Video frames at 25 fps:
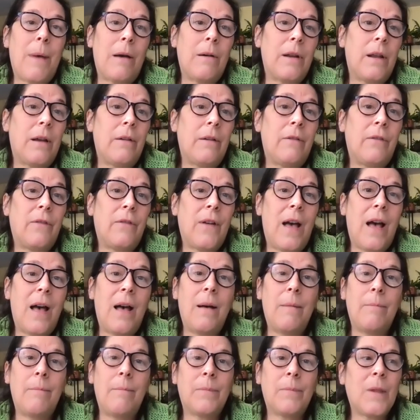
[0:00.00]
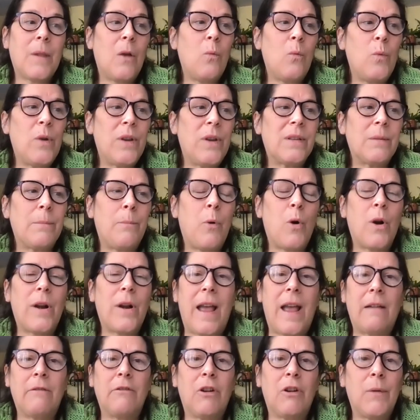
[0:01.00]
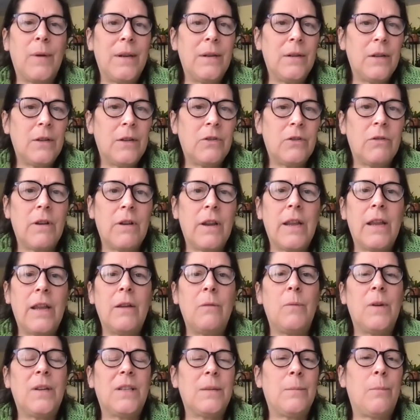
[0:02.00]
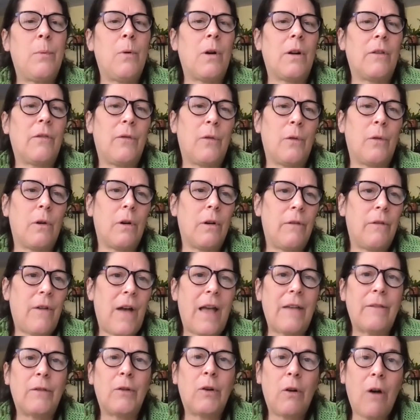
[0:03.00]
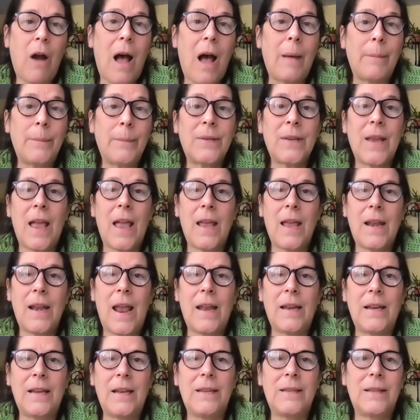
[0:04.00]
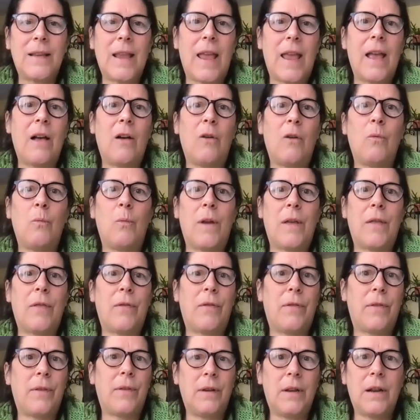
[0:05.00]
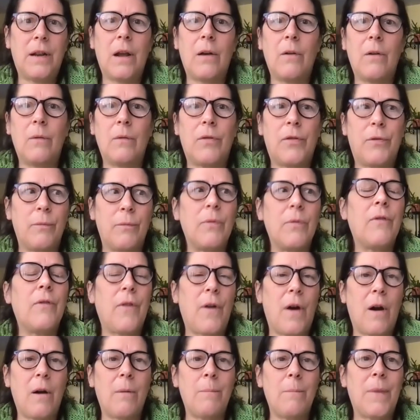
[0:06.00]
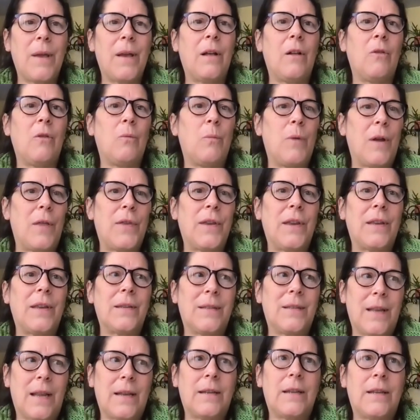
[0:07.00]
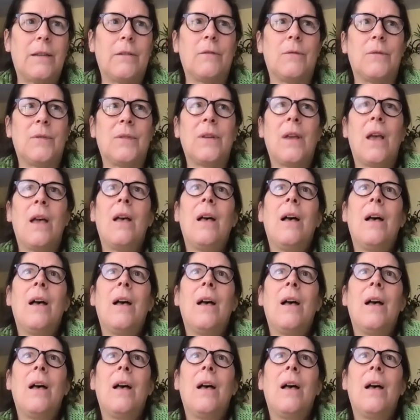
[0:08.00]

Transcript: out of. Um, we support agro industry. We support four or five crops at any scale with you know through the farm bill with incentives